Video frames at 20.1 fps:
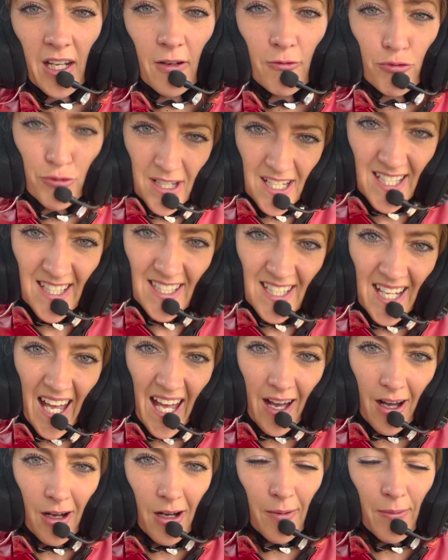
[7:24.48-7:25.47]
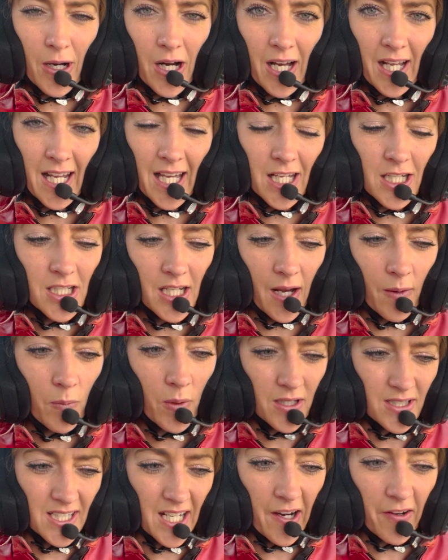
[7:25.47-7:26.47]
to reset our mileage, and
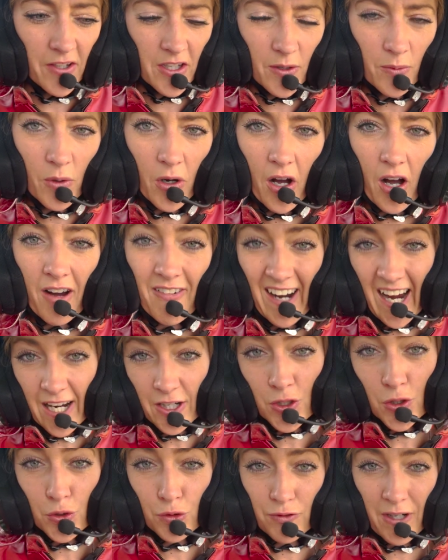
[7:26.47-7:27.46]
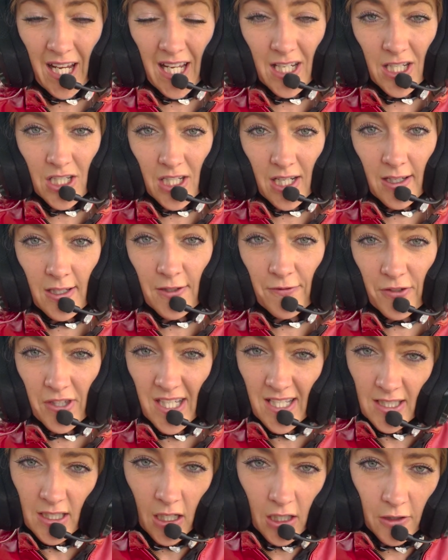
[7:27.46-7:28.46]
we'll tell you what our actual range is for
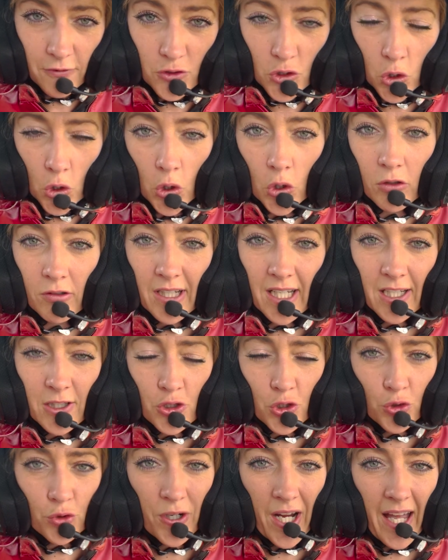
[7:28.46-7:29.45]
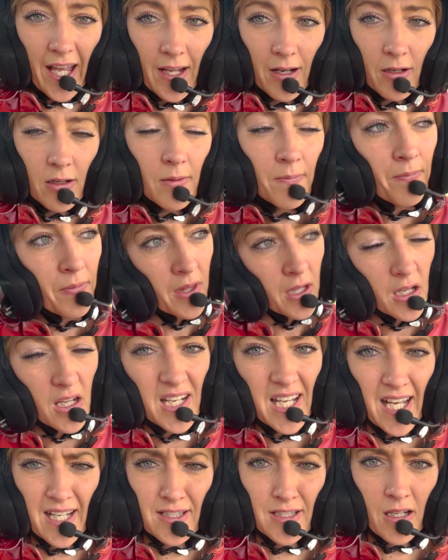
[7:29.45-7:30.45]
this kind of touring terrain
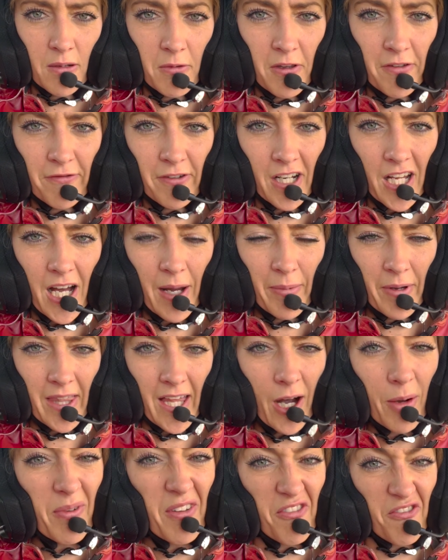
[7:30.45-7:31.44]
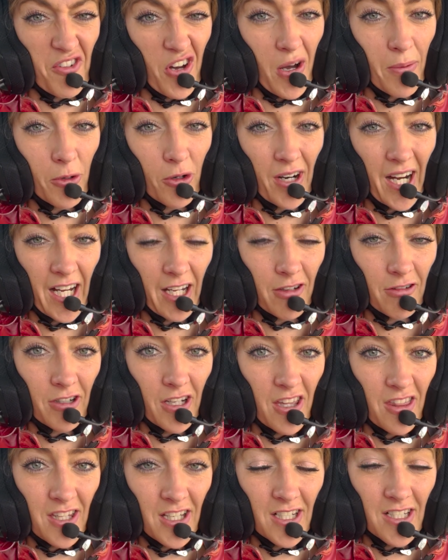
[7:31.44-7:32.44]
next time we fill up, and that'll be far more
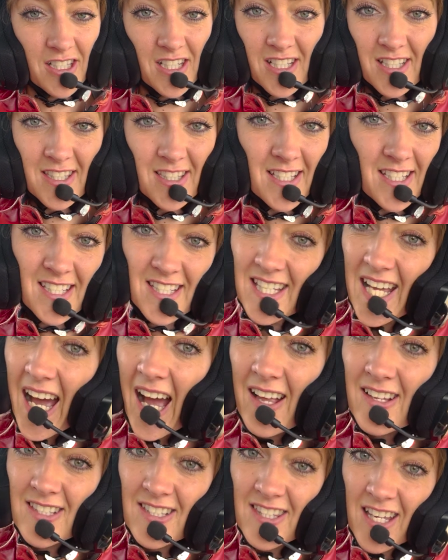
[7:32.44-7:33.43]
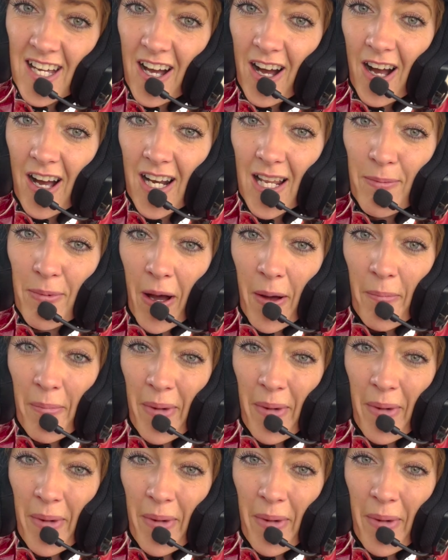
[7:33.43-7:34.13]
accurate than just the stats that Harley pump